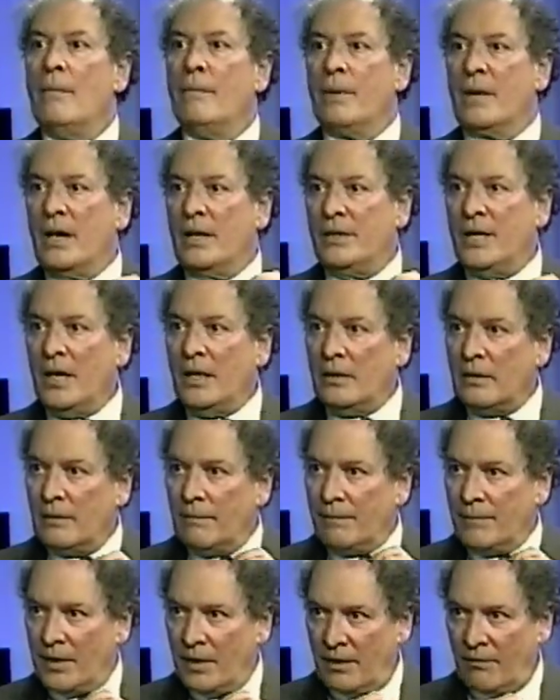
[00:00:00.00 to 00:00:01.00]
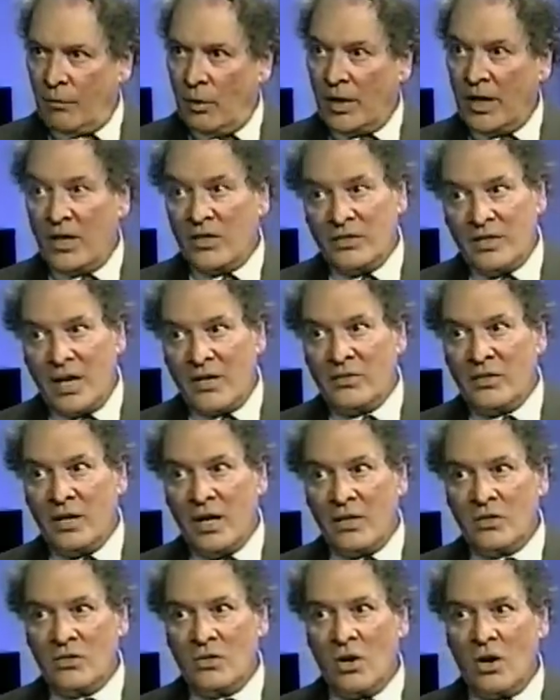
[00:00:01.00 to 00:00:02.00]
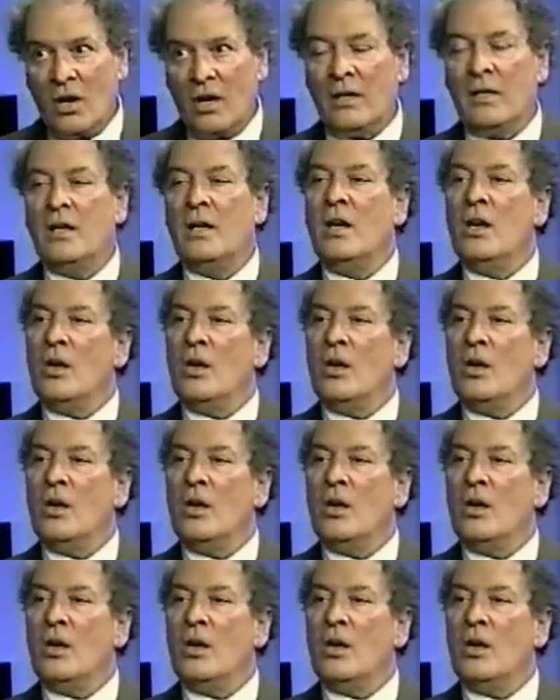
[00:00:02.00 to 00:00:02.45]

but I think if what gets tested gets taught,